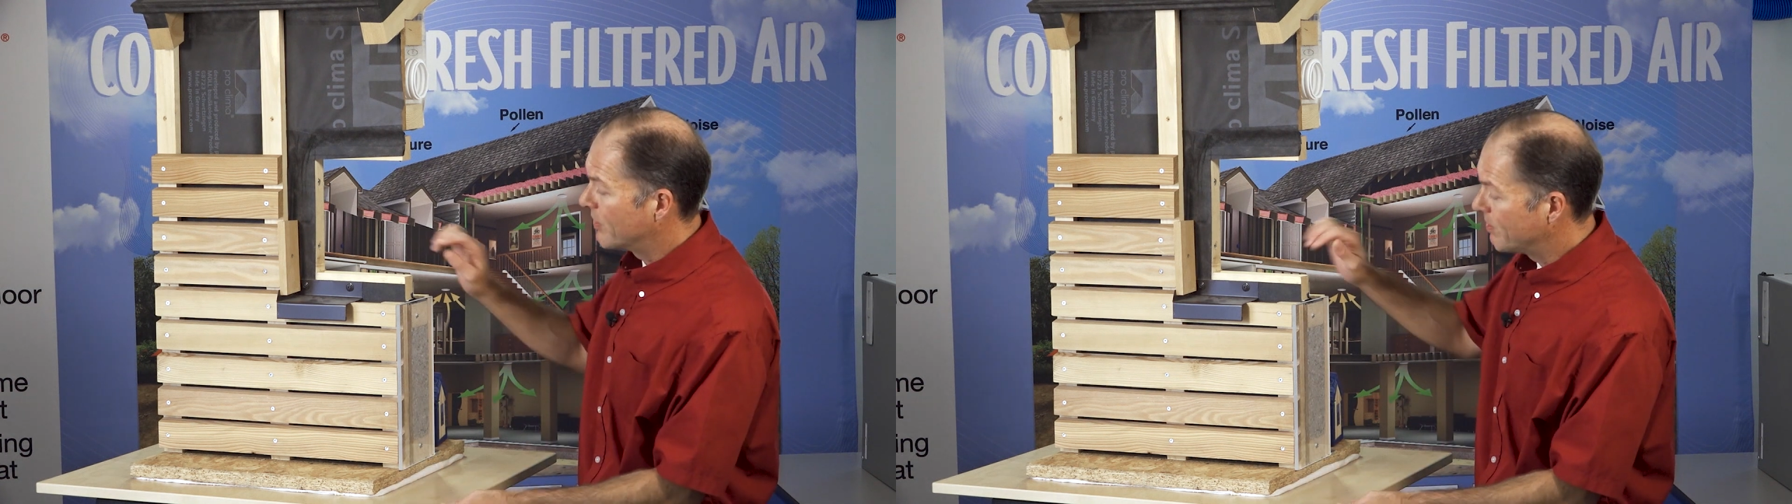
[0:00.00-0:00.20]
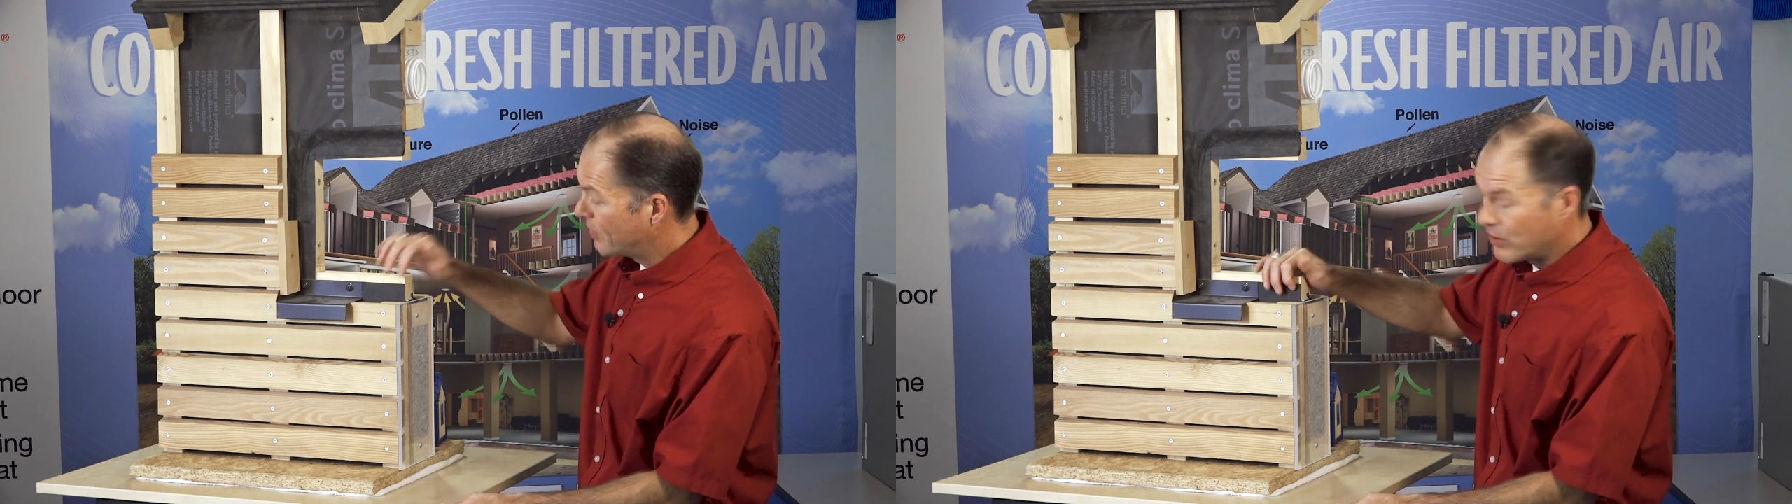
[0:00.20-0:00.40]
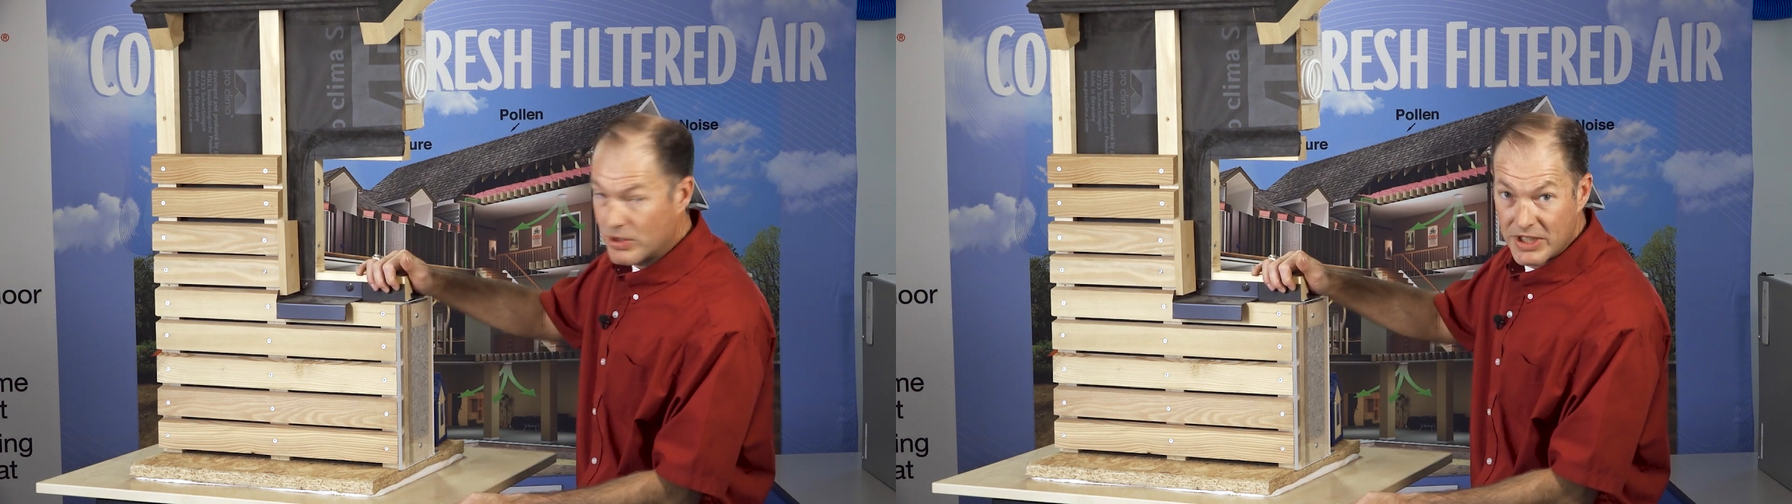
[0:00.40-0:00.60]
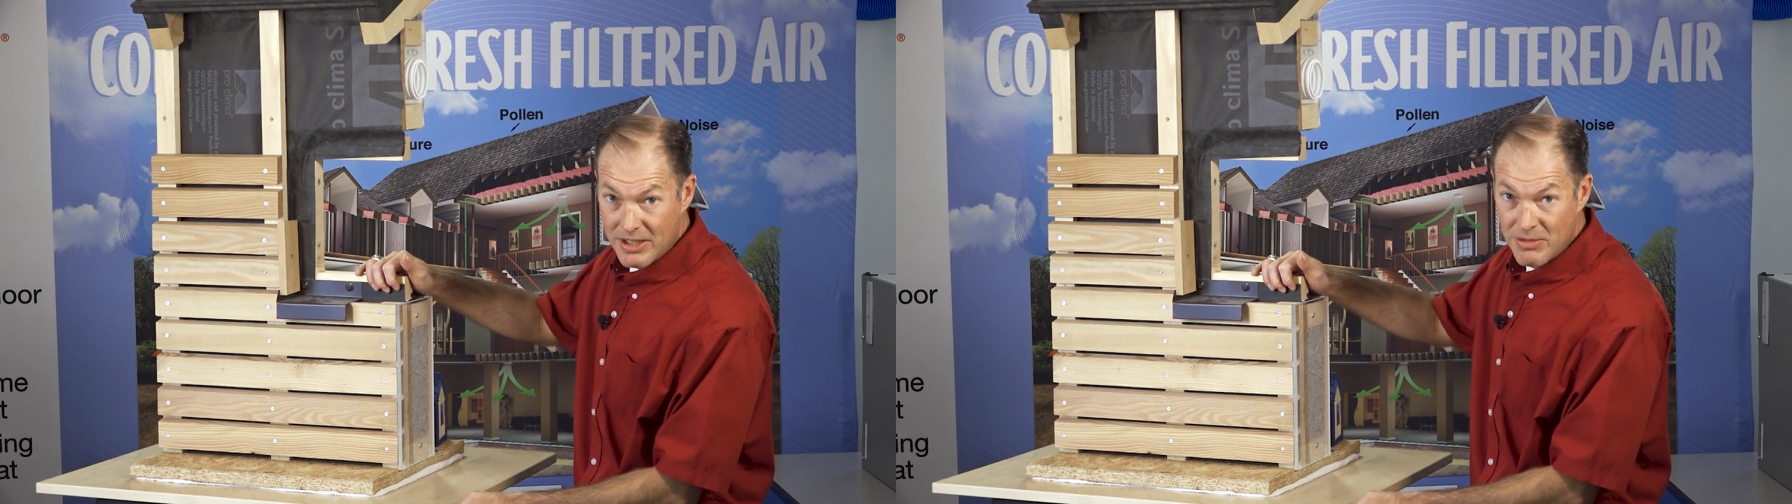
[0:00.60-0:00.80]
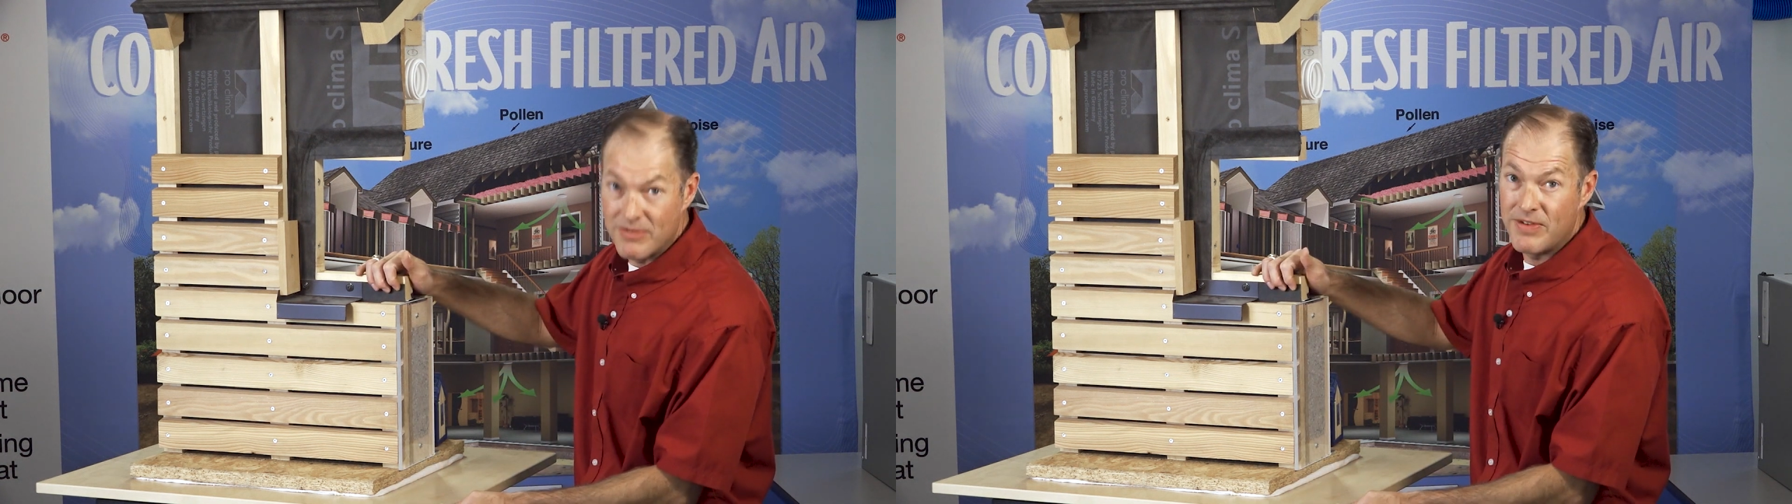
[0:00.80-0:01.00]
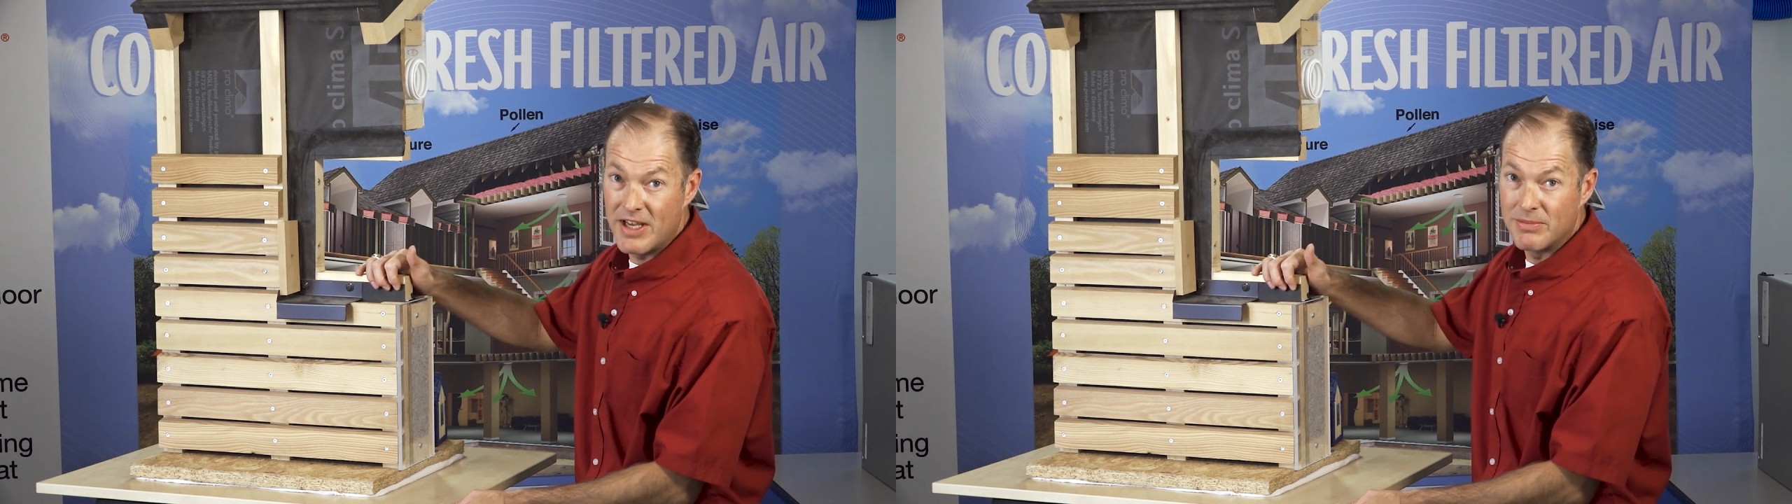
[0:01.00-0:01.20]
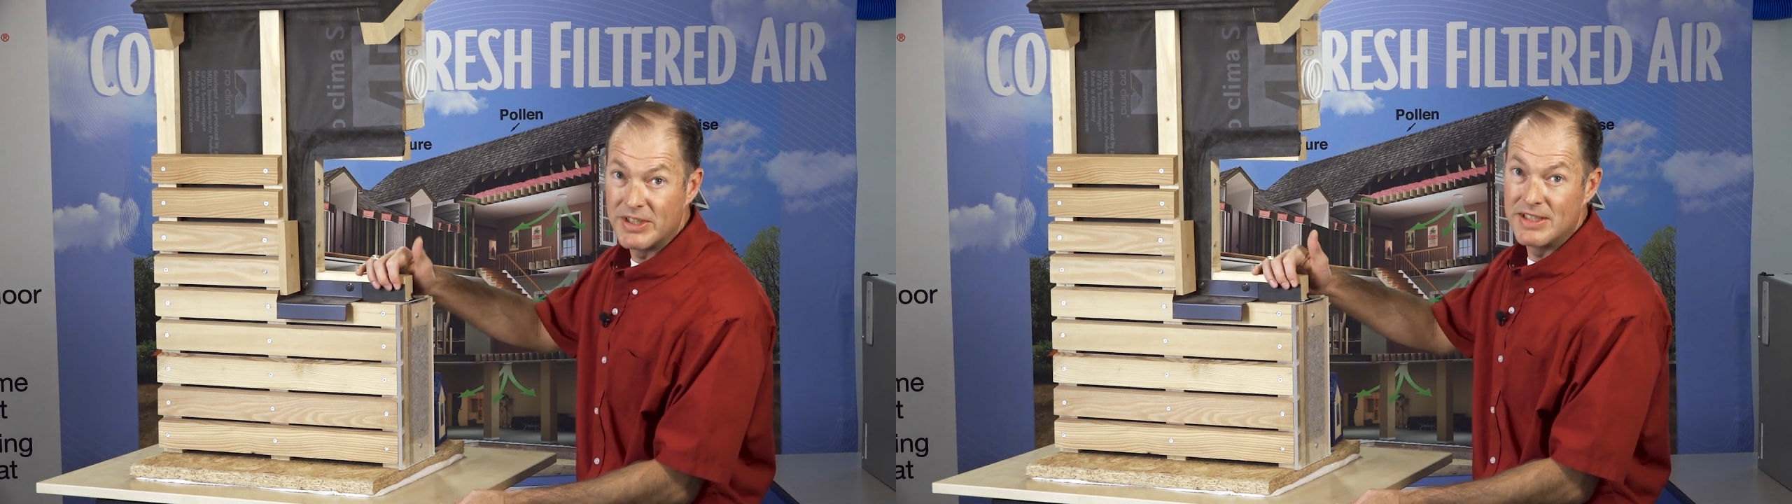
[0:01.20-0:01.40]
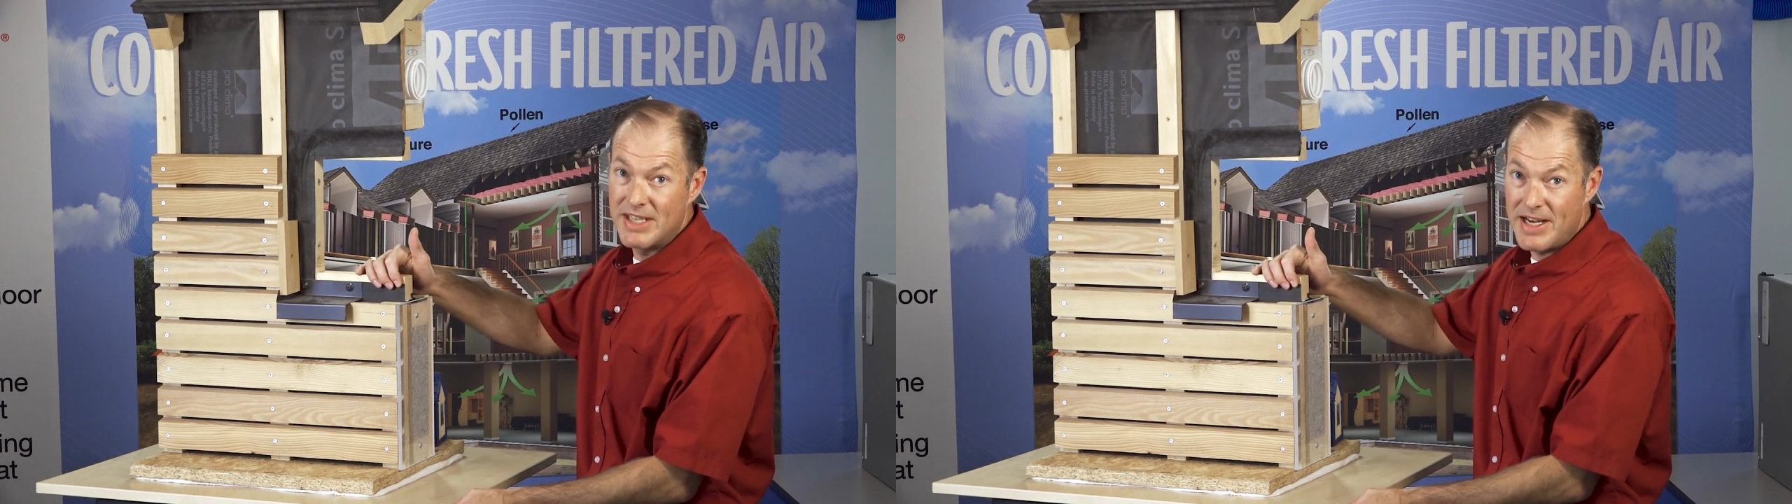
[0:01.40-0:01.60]
Proclima
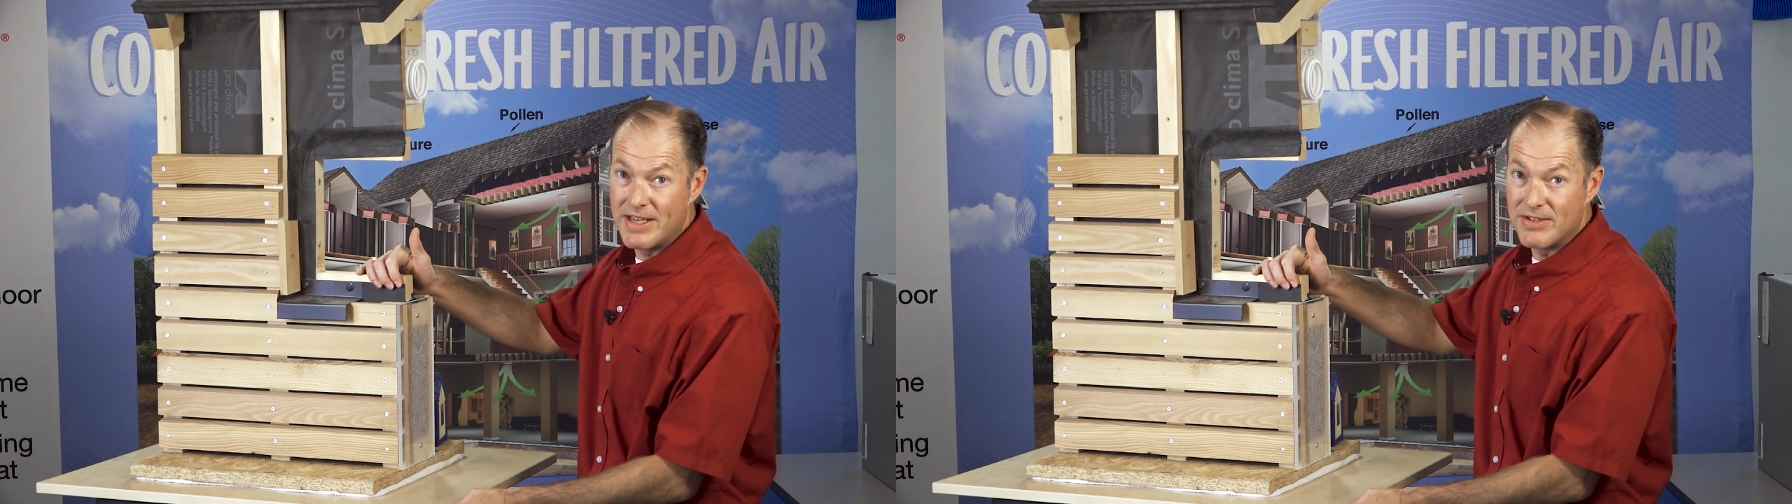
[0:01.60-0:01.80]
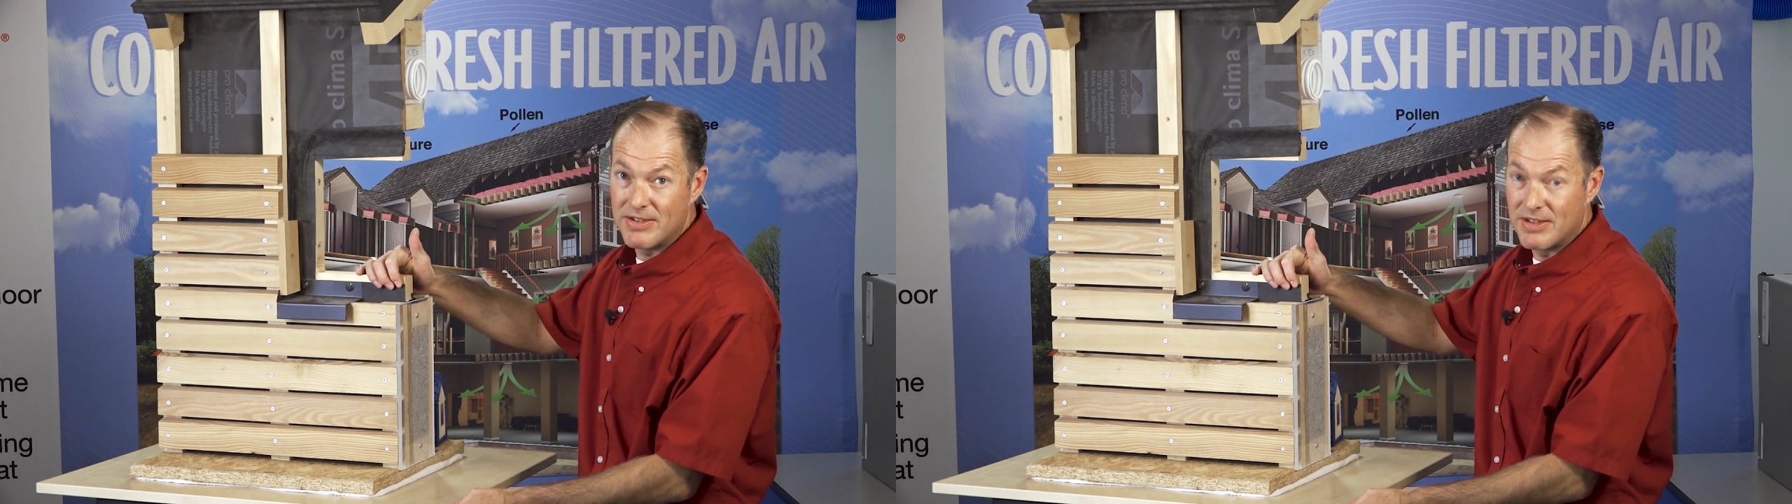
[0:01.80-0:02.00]
family does.